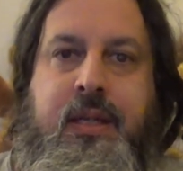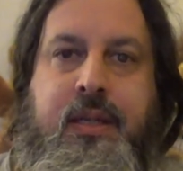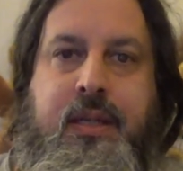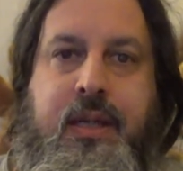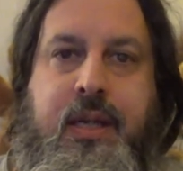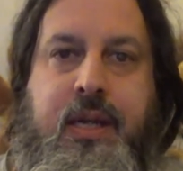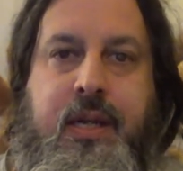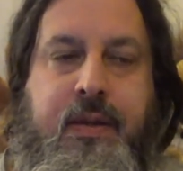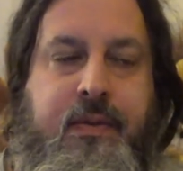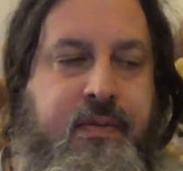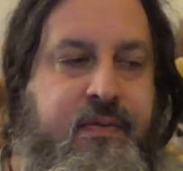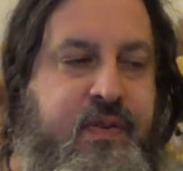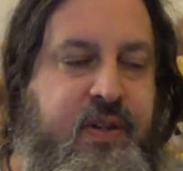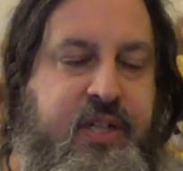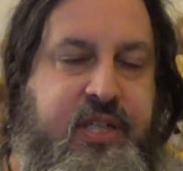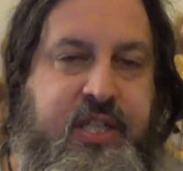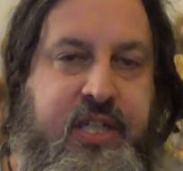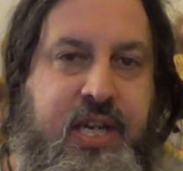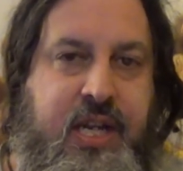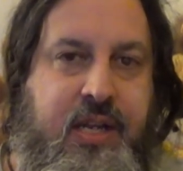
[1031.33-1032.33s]
Yeah,
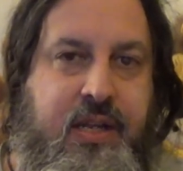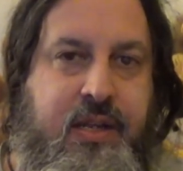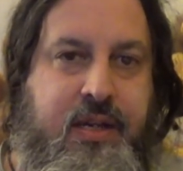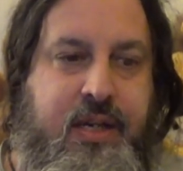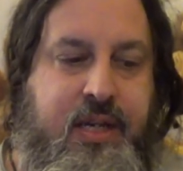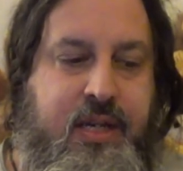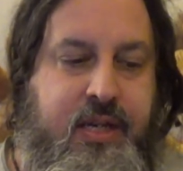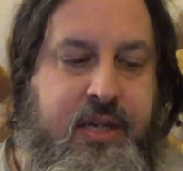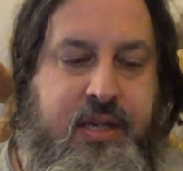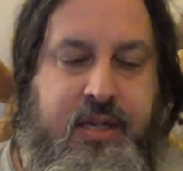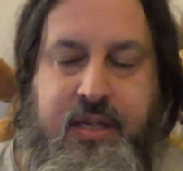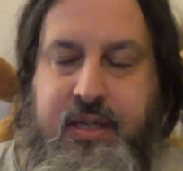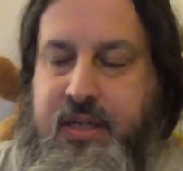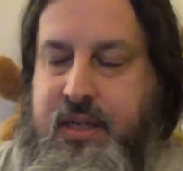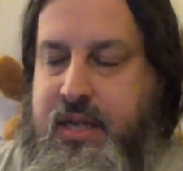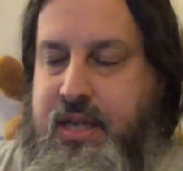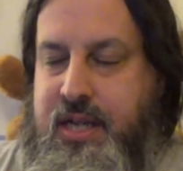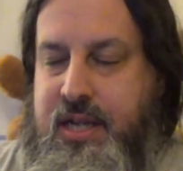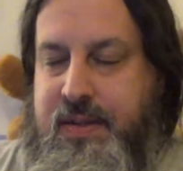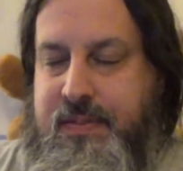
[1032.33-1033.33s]
functionality
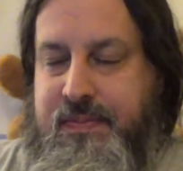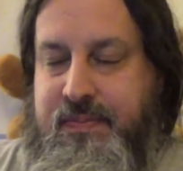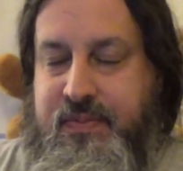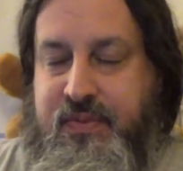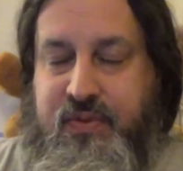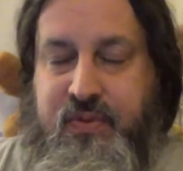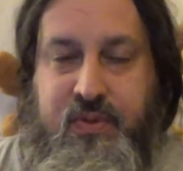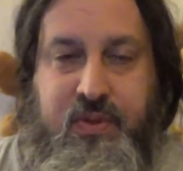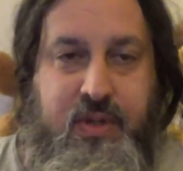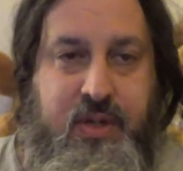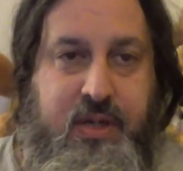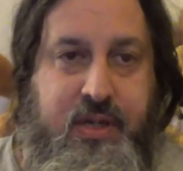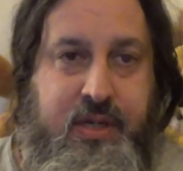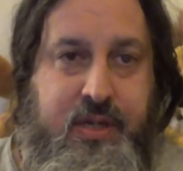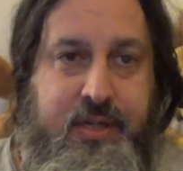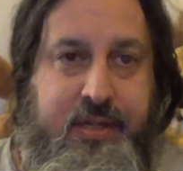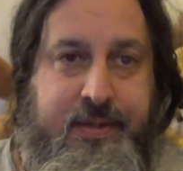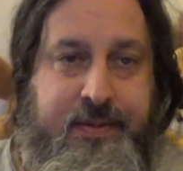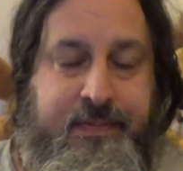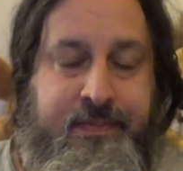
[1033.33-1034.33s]
it comes.
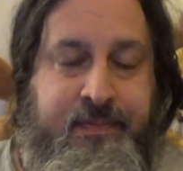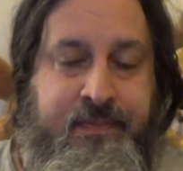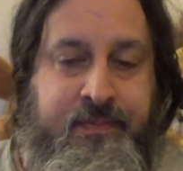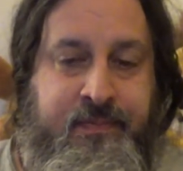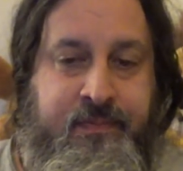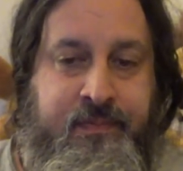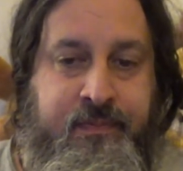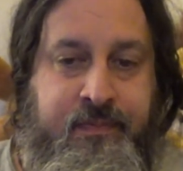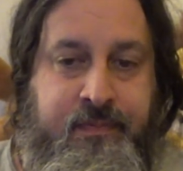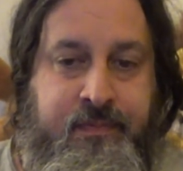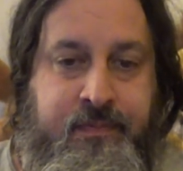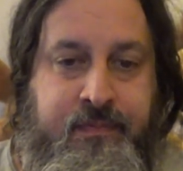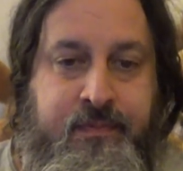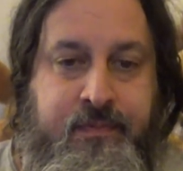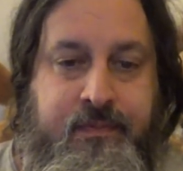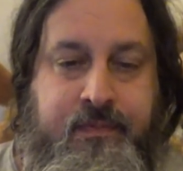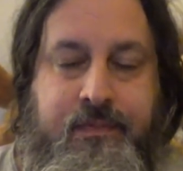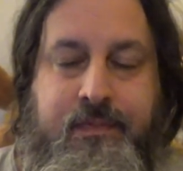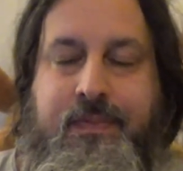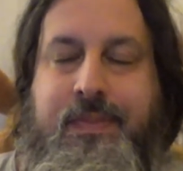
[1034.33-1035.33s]
Uh,
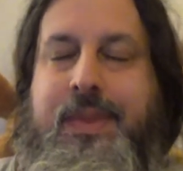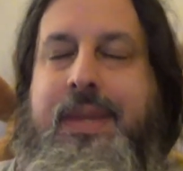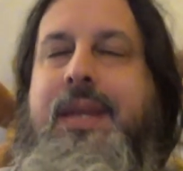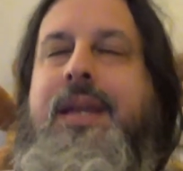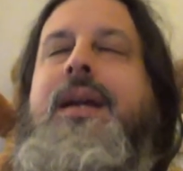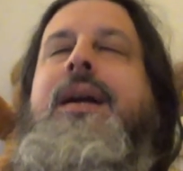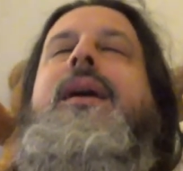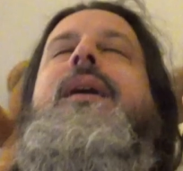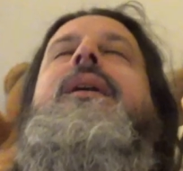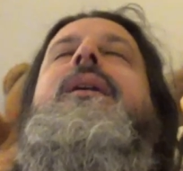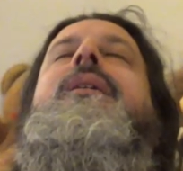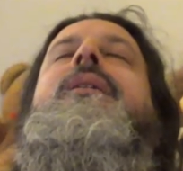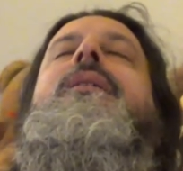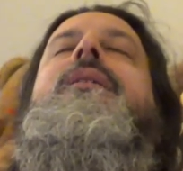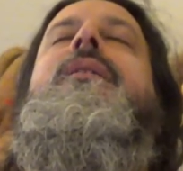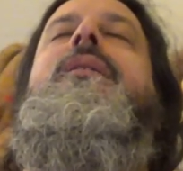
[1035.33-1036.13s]
uh,